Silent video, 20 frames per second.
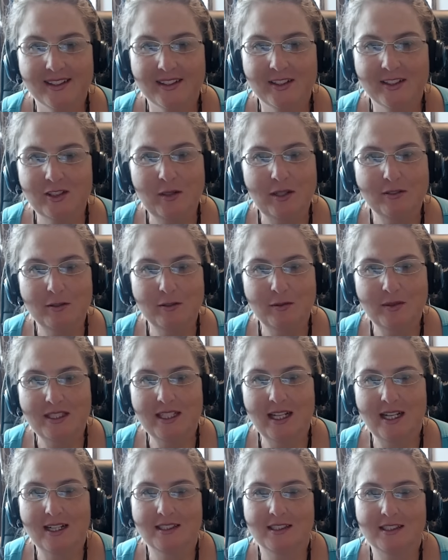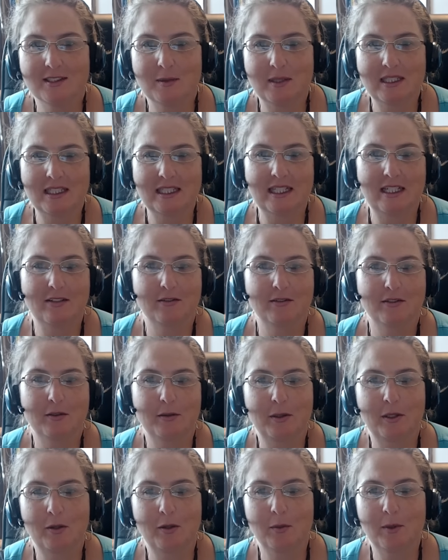Hello everyone, I just wanted to give
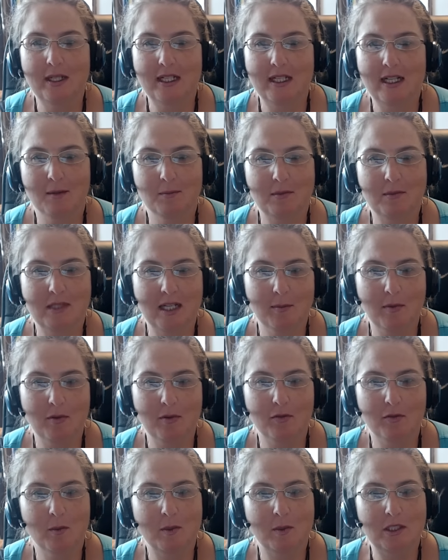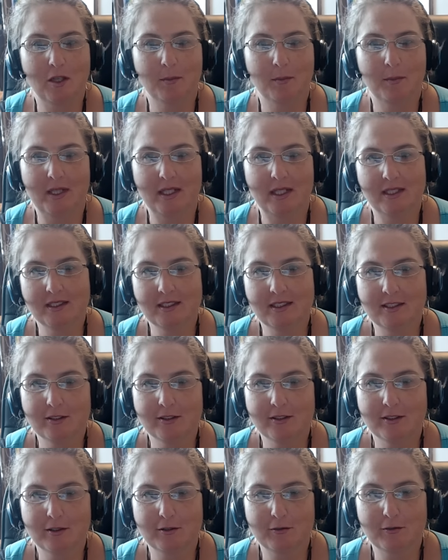you a quick update before we jump
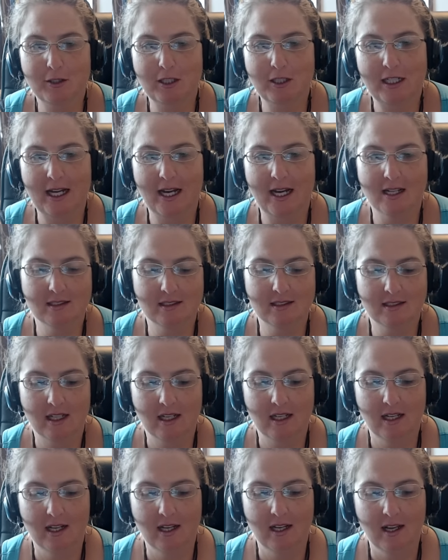into your forecast.